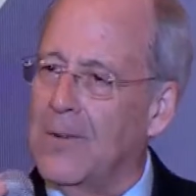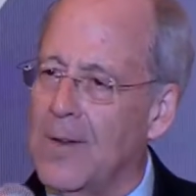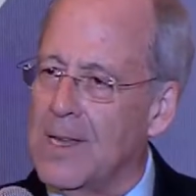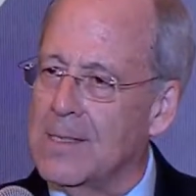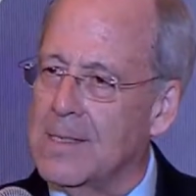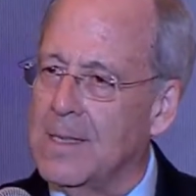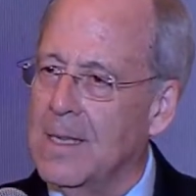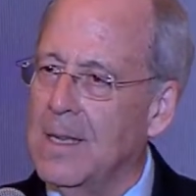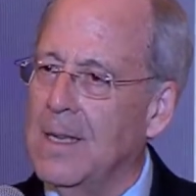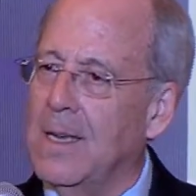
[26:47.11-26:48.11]
rest,
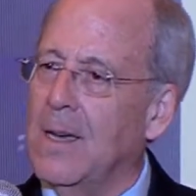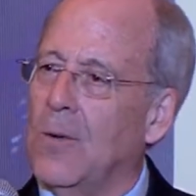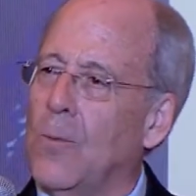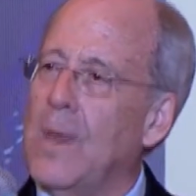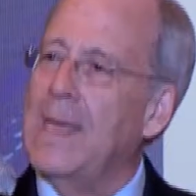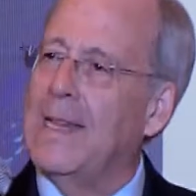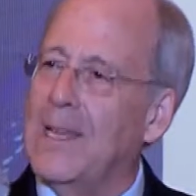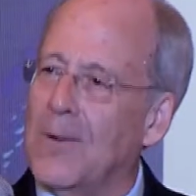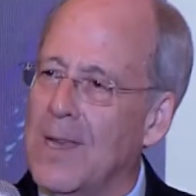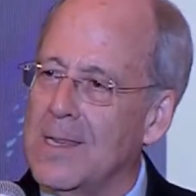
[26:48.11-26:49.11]
a
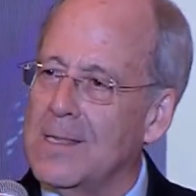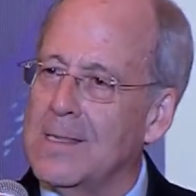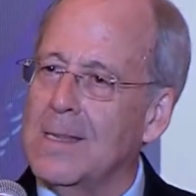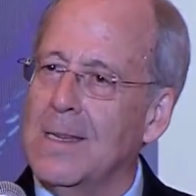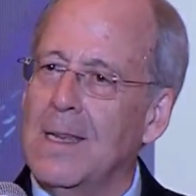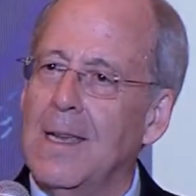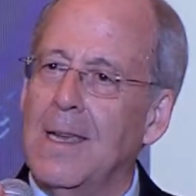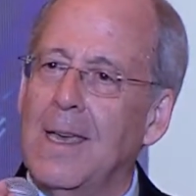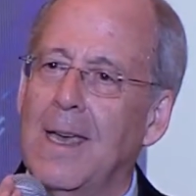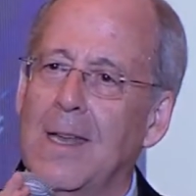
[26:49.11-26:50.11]
weekly rest,
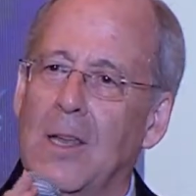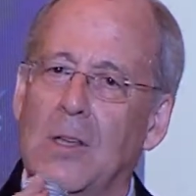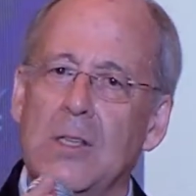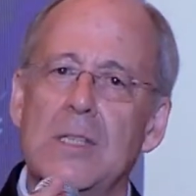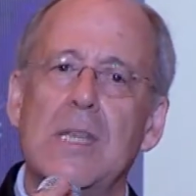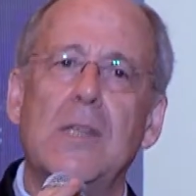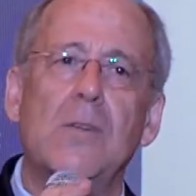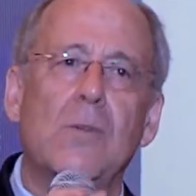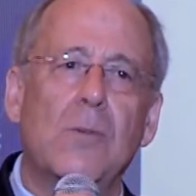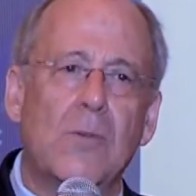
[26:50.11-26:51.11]
and a
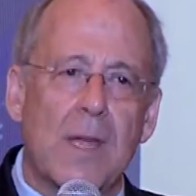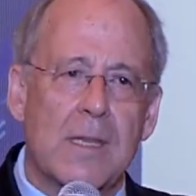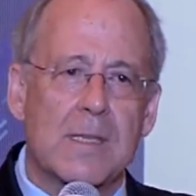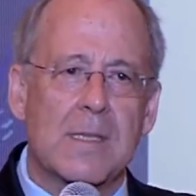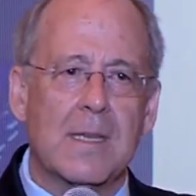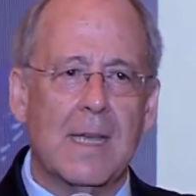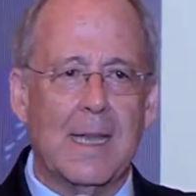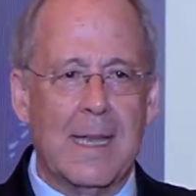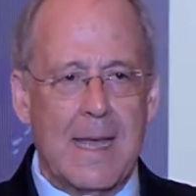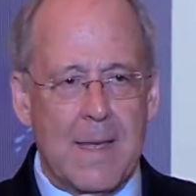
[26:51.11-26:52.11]
continual rest
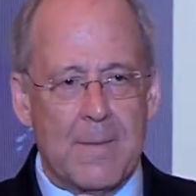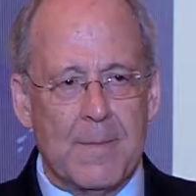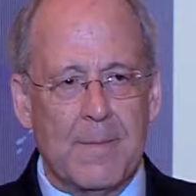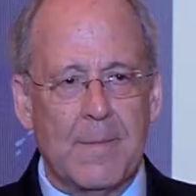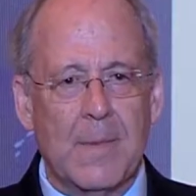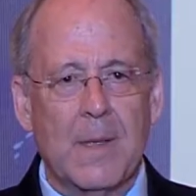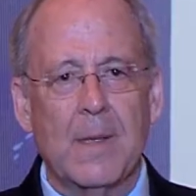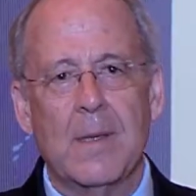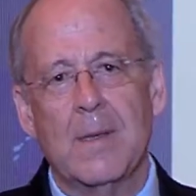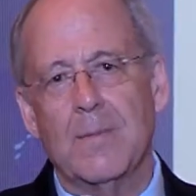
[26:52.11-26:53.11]
in Him
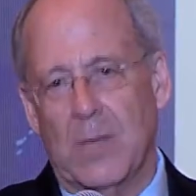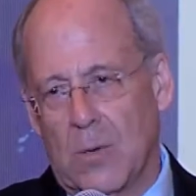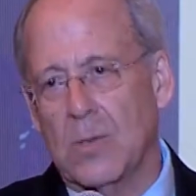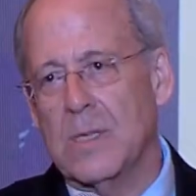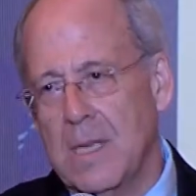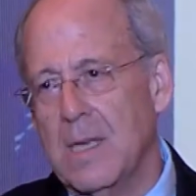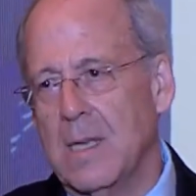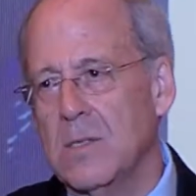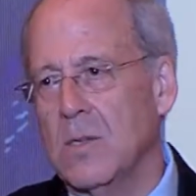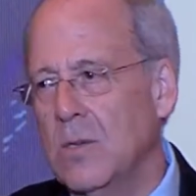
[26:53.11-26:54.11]
because He
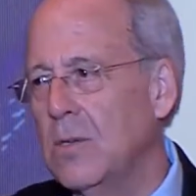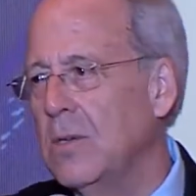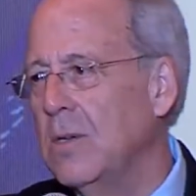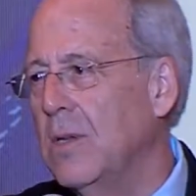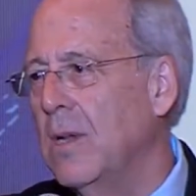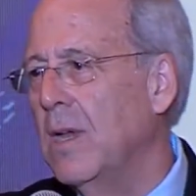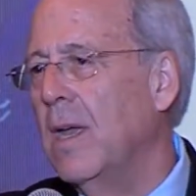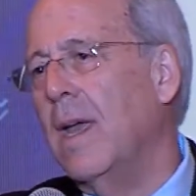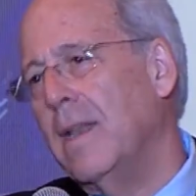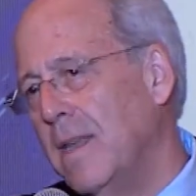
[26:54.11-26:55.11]
is good
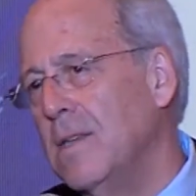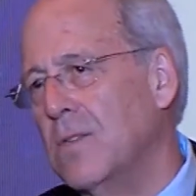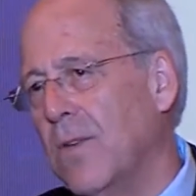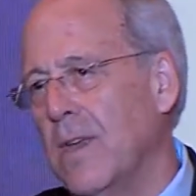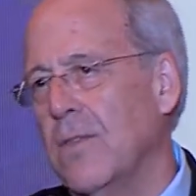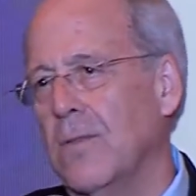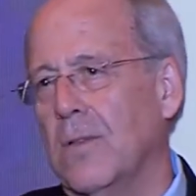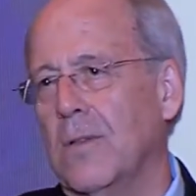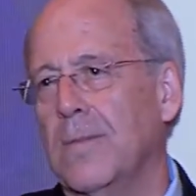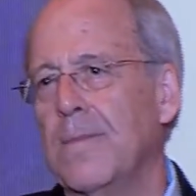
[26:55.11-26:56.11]
and He is
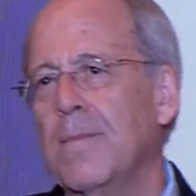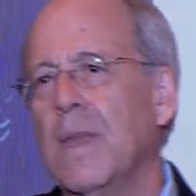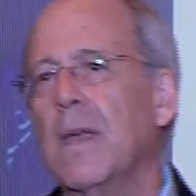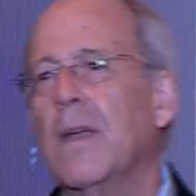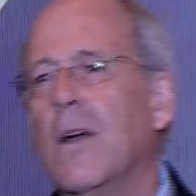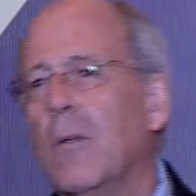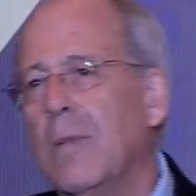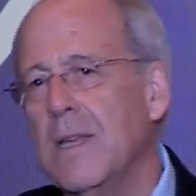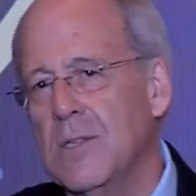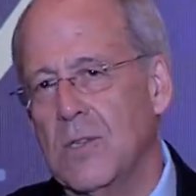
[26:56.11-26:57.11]
faithful. God
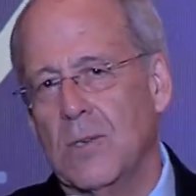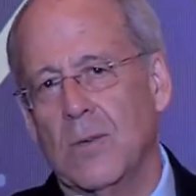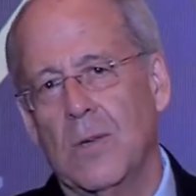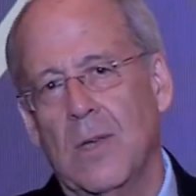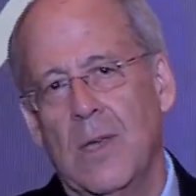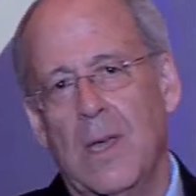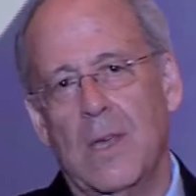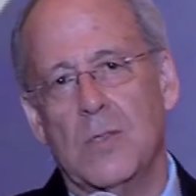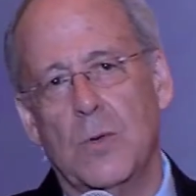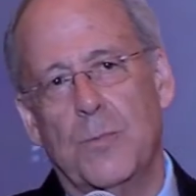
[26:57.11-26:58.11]
bless you
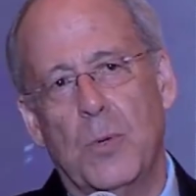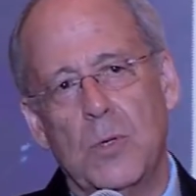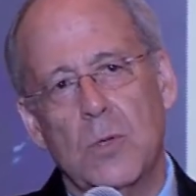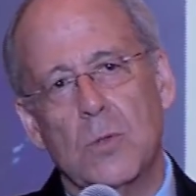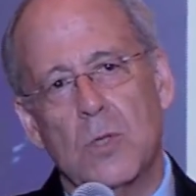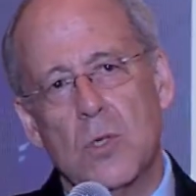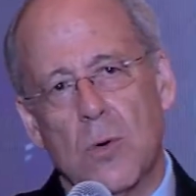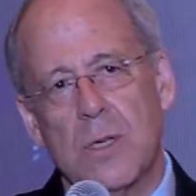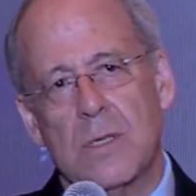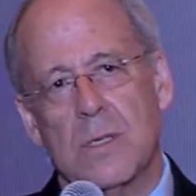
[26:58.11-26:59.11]
as you put your
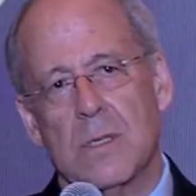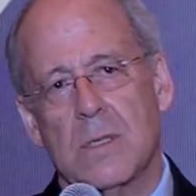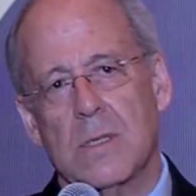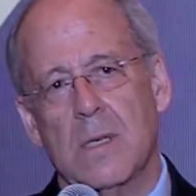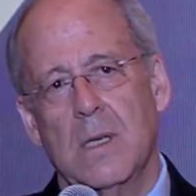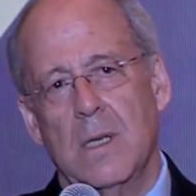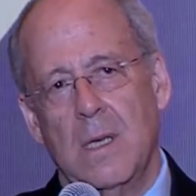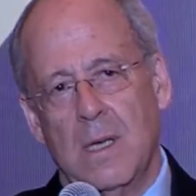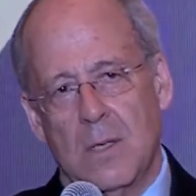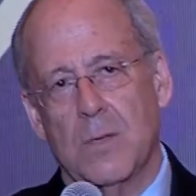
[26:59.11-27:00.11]
choices
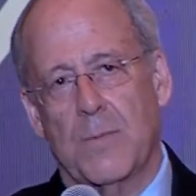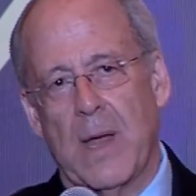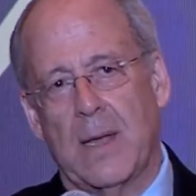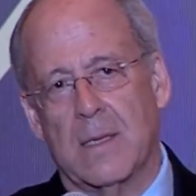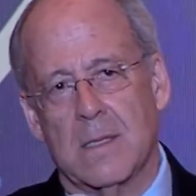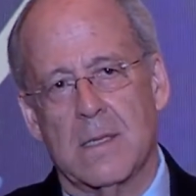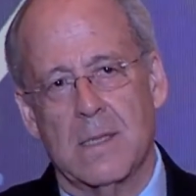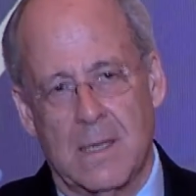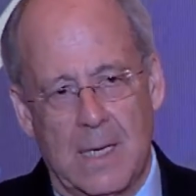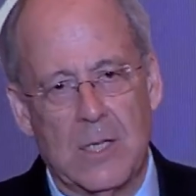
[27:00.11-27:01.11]
into practice
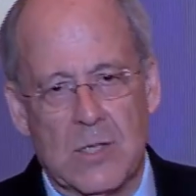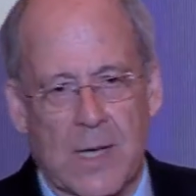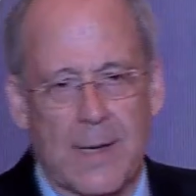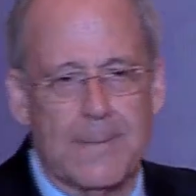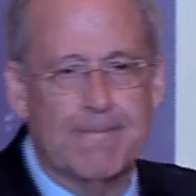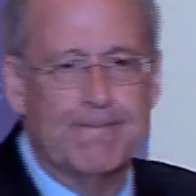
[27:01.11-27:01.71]
each day.